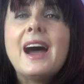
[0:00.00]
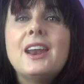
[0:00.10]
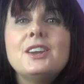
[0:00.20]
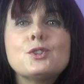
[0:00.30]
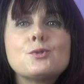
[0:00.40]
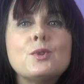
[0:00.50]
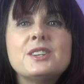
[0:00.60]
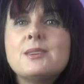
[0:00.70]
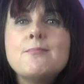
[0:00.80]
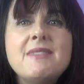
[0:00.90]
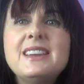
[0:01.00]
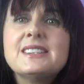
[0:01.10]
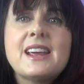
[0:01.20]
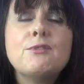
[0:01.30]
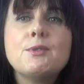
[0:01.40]
and I just want to
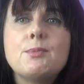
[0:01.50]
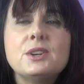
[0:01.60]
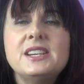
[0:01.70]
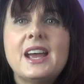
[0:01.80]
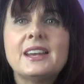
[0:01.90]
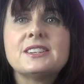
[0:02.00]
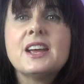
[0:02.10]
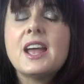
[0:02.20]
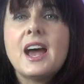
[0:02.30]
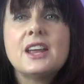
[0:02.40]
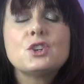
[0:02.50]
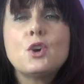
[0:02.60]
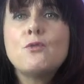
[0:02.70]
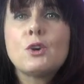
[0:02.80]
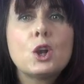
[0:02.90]
meet everybody and, and
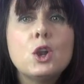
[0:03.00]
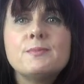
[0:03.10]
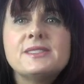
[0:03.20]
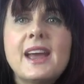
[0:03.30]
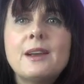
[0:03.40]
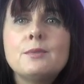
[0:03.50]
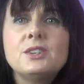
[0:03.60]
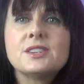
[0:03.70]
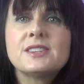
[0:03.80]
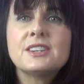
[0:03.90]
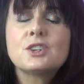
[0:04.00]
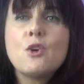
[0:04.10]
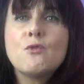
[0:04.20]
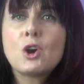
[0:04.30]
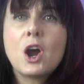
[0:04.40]
go for club sandwiches and
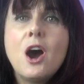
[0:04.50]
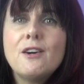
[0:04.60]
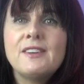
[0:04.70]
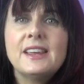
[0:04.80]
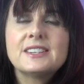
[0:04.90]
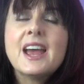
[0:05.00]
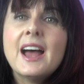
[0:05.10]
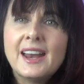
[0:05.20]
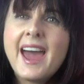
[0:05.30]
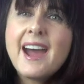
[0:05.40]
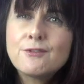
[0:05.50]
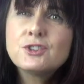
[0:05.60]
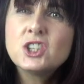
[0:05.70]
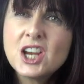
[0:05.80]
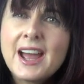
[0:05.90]
go for coffee and, and
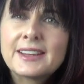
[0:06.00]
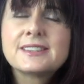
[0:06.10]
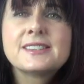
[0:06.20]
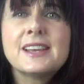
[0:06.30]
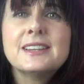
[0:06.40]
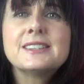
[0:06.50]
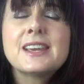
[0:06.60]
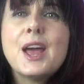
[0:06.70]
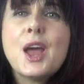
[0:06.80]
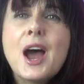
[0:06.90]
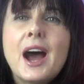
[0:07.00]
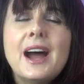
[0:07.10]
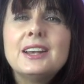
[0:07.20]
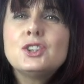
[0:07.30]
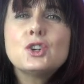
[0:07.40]
have chats and,
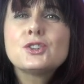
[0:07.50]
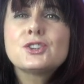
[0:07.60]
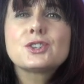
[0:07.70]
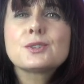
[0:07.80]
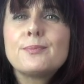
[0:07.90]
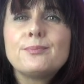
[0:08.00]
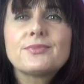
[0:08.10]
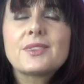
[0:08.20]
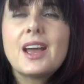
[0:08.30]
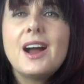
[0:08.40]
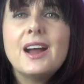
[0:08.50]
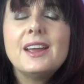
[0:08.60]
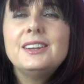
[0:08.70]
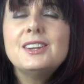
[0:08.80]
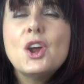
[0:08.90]
and just,
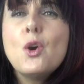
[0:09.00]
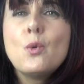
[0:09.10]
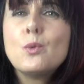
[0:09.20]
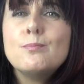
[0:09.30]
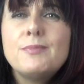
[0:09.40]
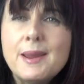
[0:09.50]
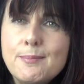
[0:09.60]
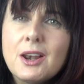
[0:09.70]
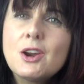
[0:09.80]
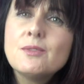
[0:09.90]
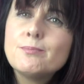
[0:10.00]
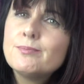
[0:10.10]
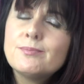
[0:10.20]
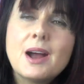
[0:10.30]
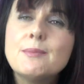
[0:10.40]
you know, people are.
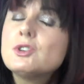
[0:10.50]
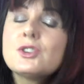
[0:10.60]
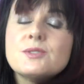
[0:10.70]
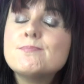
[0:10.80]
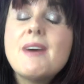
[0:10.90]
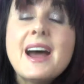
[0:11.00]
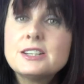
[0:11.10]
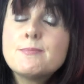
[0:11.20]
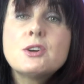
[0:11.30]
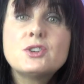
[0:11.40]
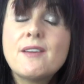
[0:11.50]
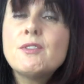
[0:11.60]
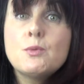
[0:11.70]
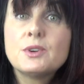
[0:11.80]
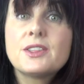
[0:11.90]
I'm just mad about
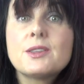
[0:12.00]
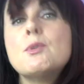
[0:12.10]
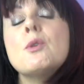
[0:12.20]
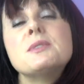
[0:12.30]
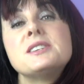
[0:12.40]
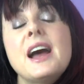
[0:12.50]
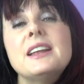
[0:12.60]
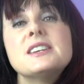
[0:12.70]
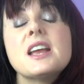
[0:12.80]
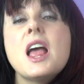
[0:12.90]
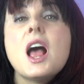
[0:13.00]
everyone at the moment, and